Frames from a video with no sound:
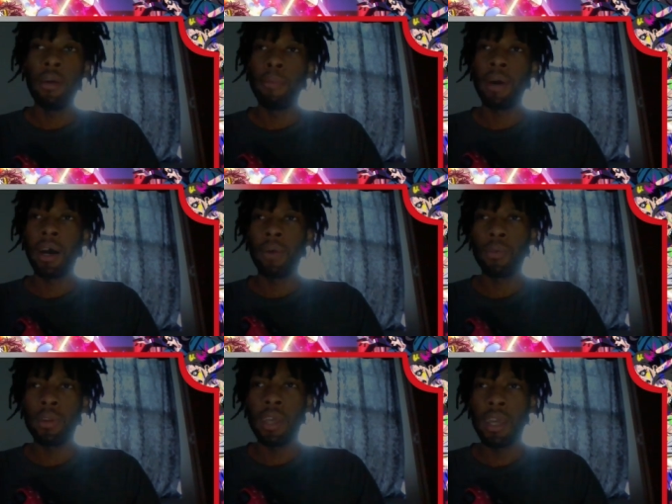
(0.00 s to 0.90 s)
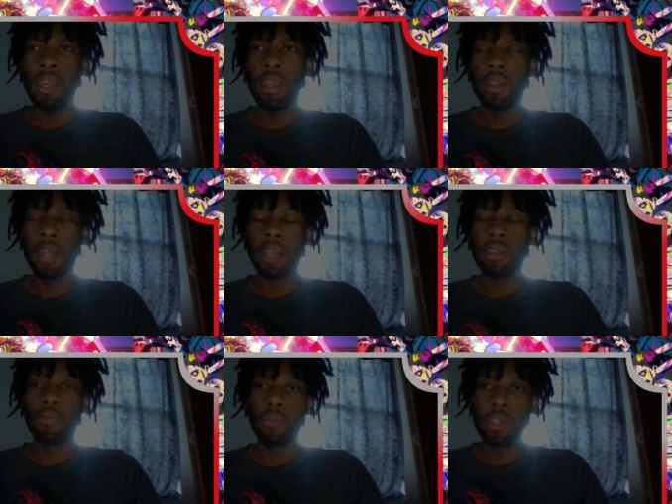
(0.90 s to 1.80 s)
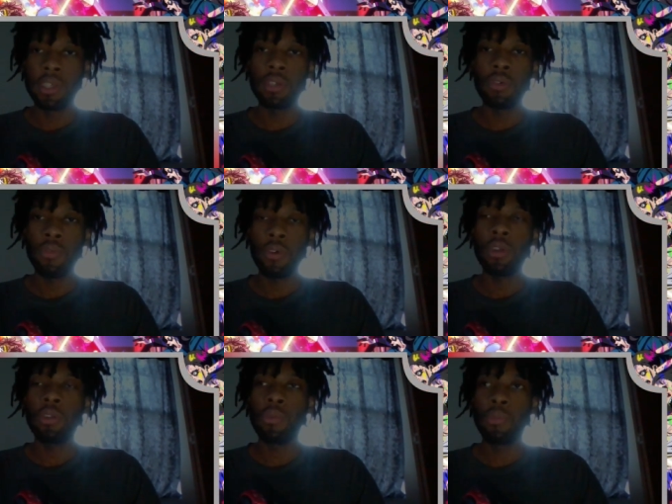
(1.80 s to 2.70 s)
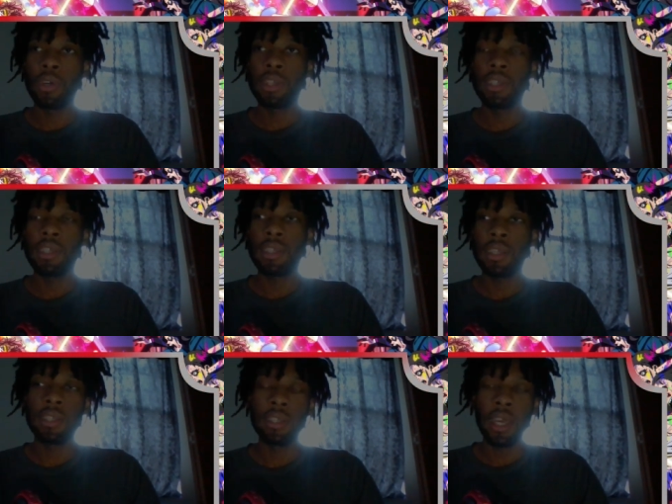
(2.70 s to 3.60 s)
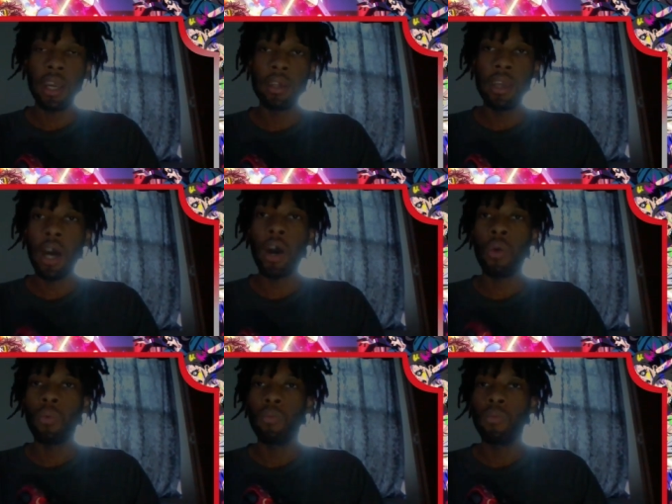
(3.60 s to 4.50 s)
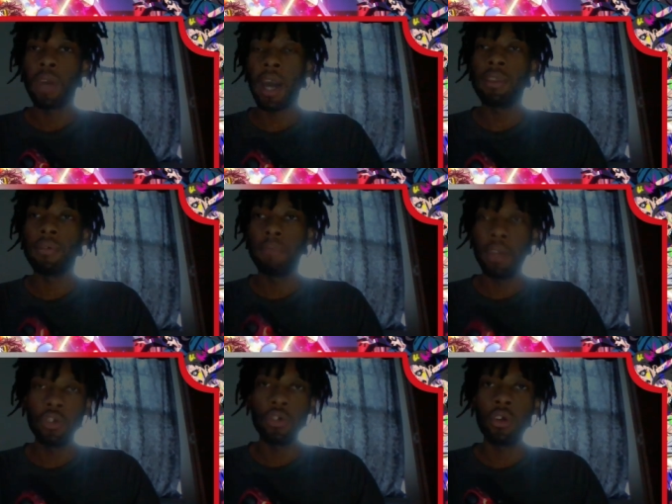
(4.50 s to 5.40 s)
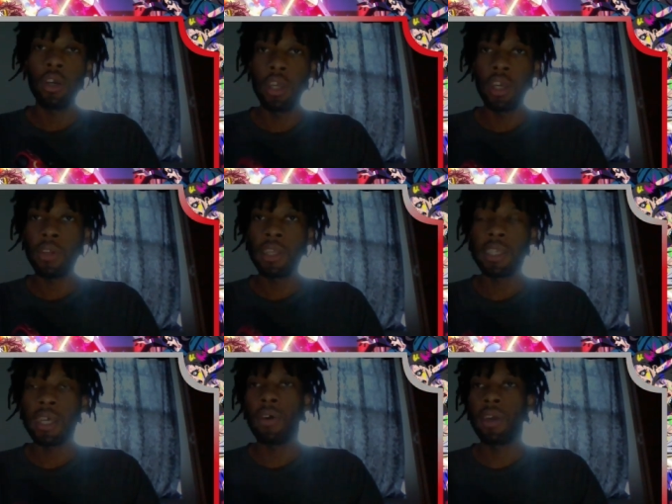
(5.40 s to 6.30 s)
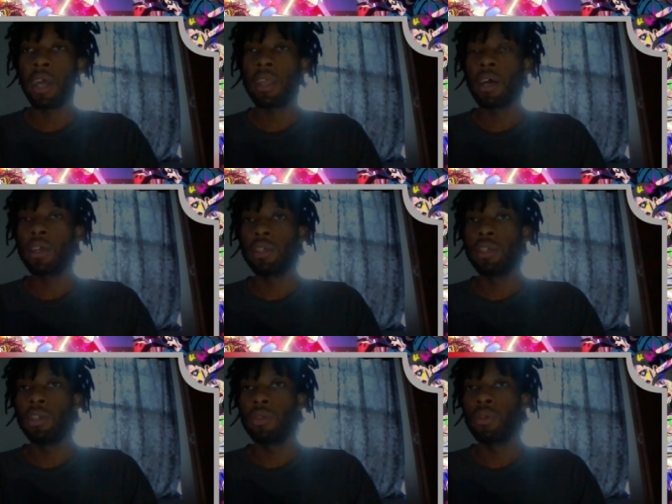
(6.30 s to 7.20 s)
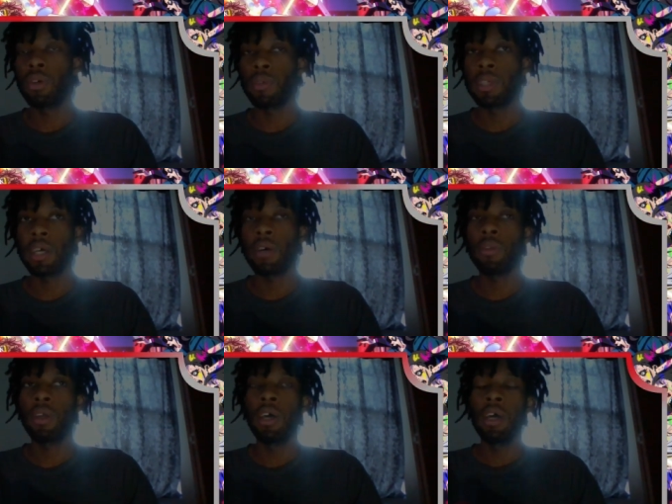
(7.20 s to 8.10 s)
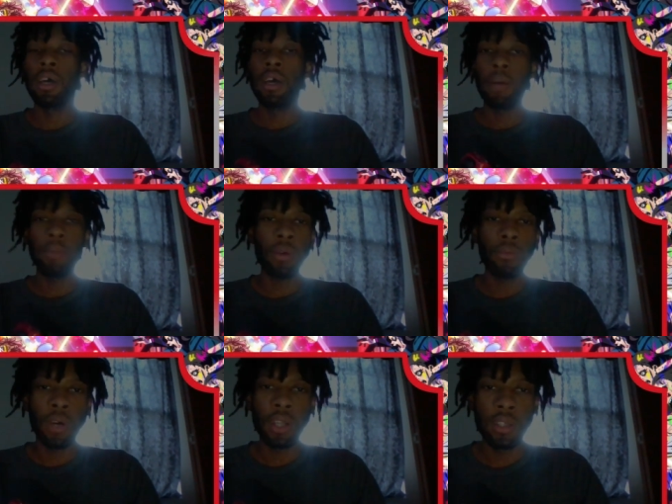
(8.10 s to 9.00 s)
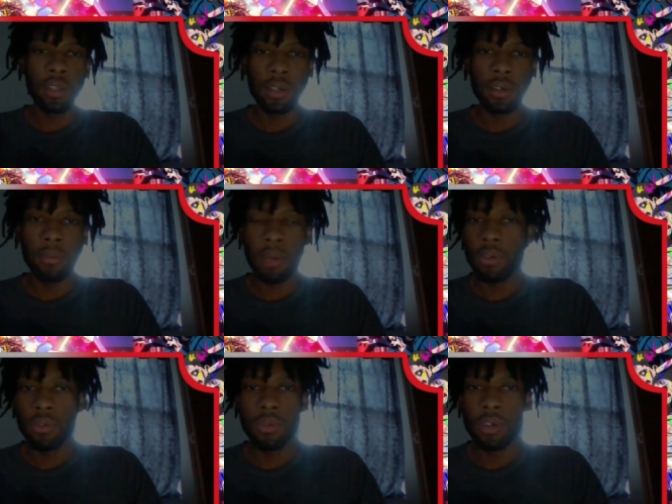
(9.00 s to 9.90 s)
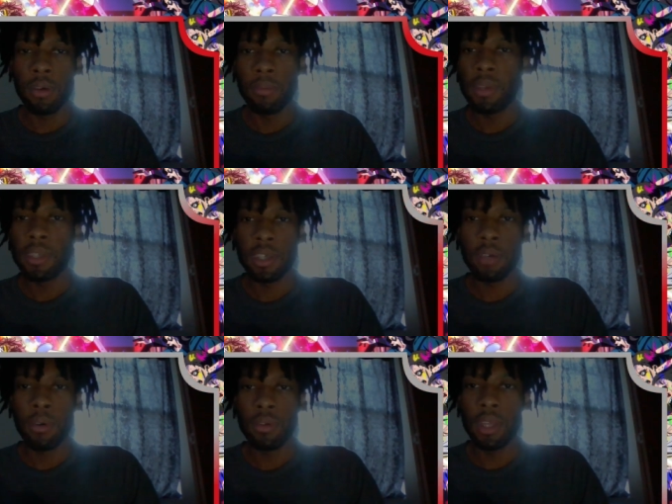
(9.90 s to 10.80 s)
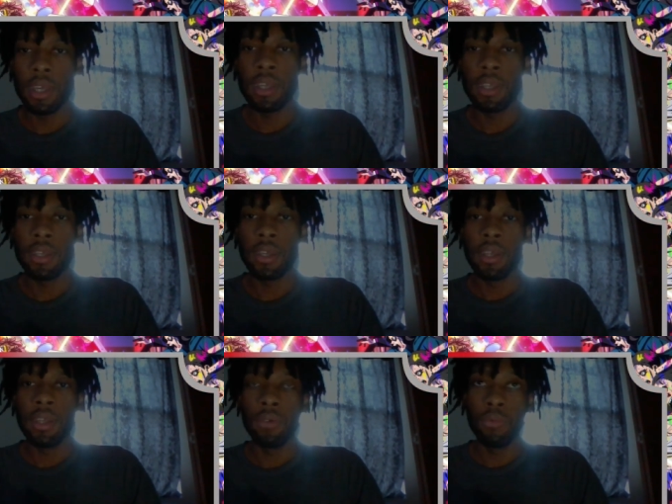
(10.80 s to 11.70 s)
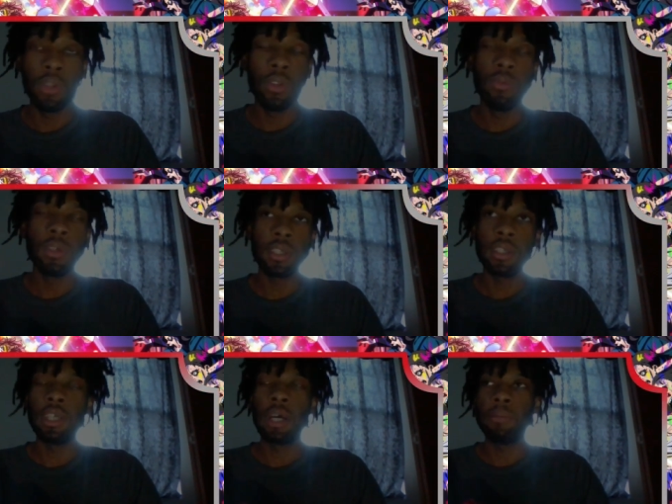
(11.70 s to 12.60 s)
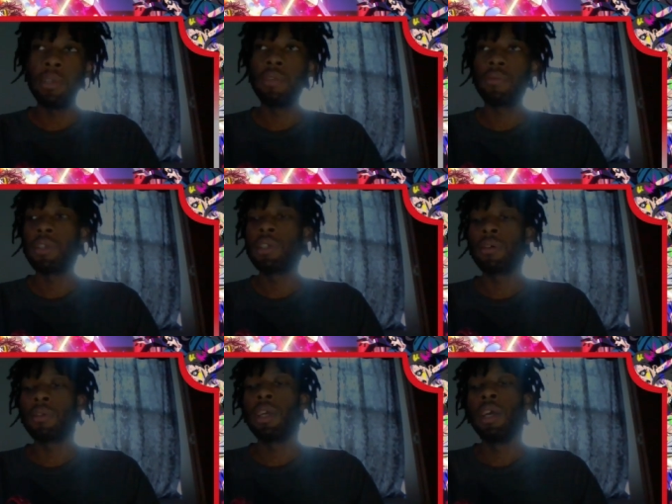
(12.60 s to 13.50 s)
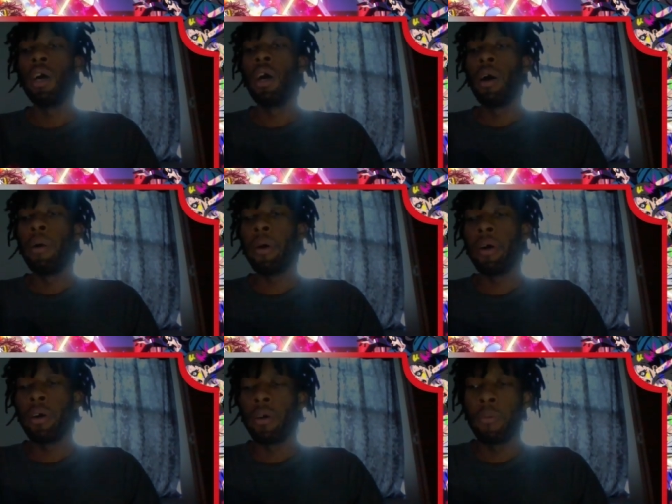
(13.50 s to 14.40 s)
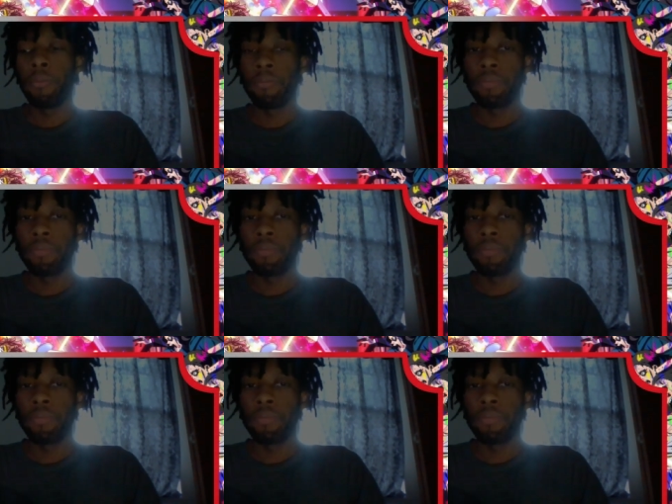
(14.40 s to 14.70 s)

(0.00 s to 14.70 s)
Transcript: But I really like the voices so far. The voices is exactly how kind of picture Akira the sound and kind of how Shizuka would sound. I'm not watching dub. I don't do dub. Sub only. We listen to Japanese voices only.